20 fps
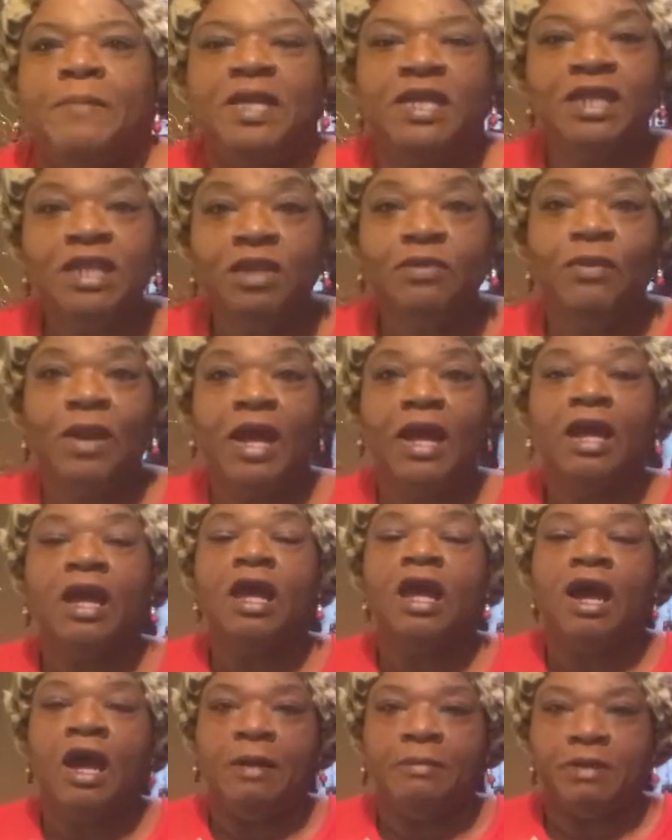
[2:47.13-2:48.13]
But anyway,
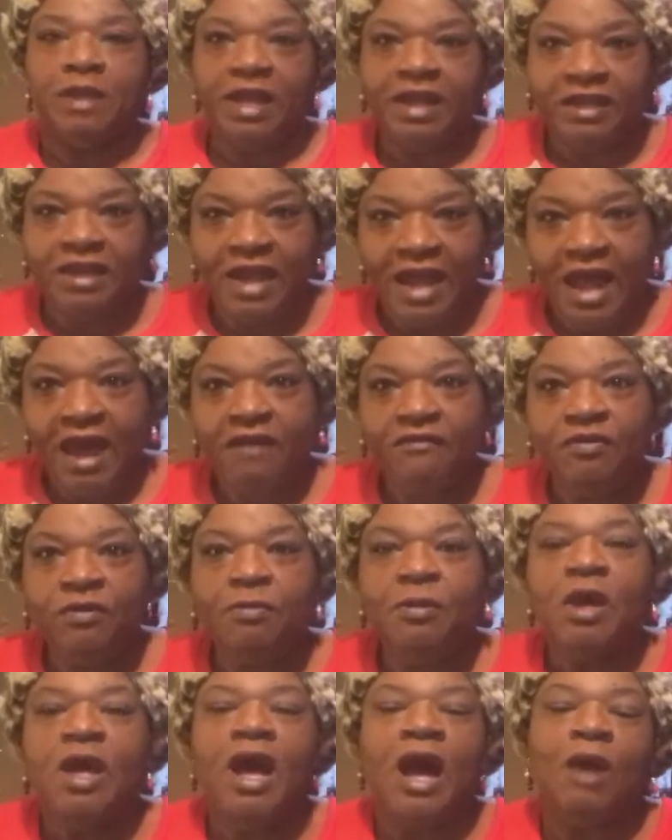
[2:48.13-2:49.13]
I'm glad to have them.